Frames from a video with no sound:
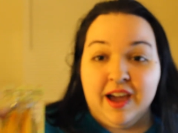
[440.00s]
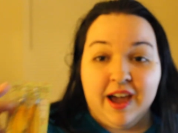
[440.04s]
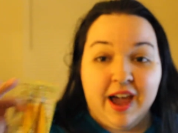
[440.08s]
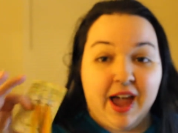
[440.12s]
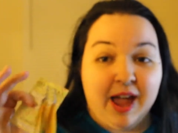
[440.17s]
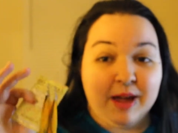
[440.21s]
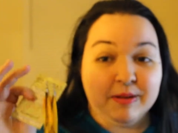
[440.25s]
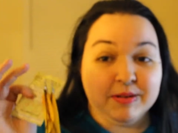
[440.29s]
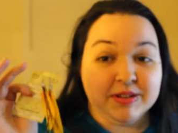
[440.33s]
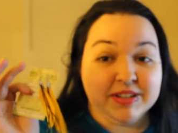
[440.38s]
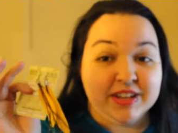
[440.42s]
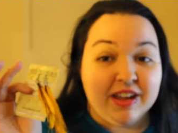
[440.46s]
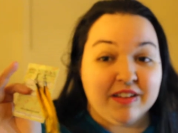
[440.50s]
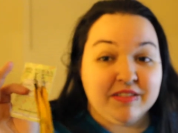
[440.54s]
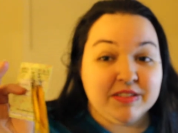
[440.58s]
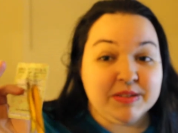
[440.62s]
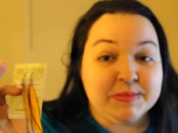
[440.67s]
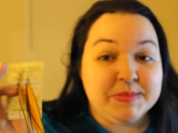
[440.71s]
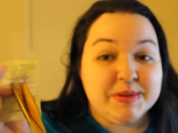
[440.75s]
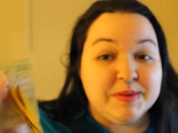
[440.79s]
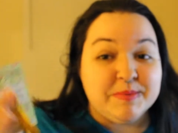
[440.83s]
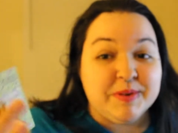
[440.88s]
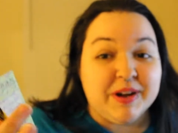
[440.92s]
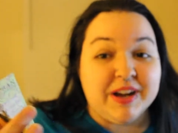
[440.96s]
I would
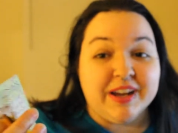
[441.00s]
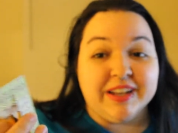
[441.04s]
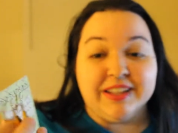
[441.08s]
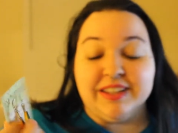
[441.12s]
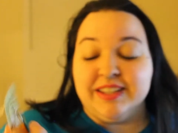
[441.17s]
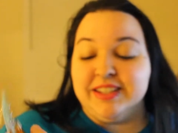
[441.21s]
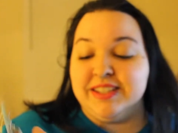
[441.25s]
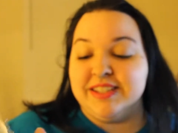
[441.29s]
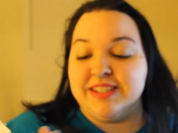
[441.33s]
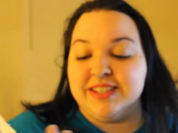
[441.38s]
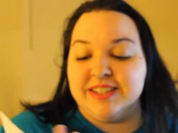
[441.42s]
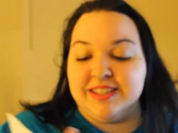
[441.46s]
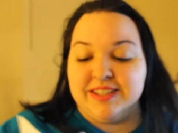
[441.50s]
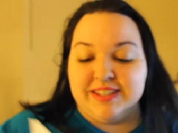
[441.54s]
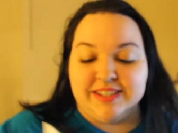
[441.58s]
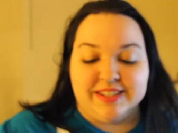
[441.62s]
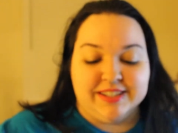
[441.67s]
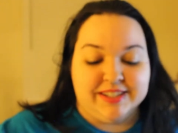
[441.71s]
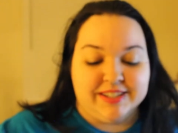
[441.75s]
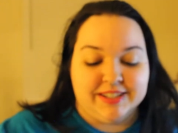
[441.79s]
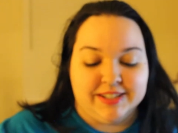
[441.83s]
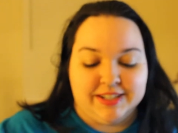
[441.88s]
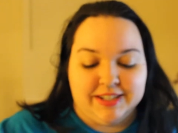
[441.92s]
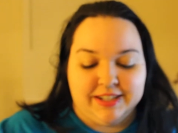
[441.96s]
definitely be wearing these this
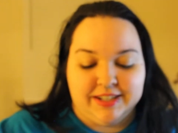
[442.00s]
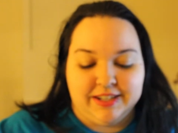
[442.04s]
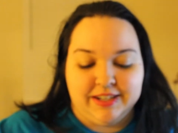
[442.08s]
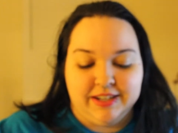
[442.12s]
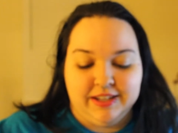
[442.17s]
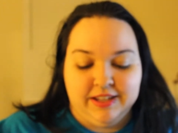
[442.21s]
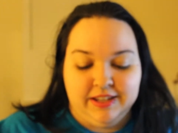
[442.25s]
instant.